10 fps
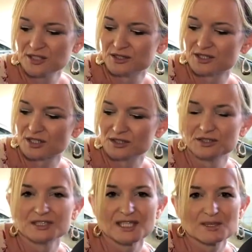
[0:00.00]
you start
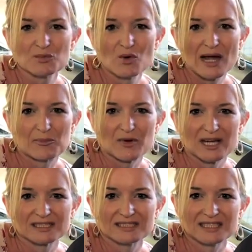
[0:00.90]
using the more
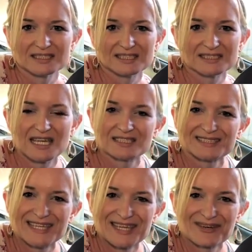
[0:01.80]
upright settings as
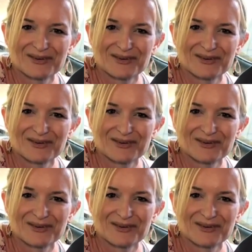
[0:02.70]
they get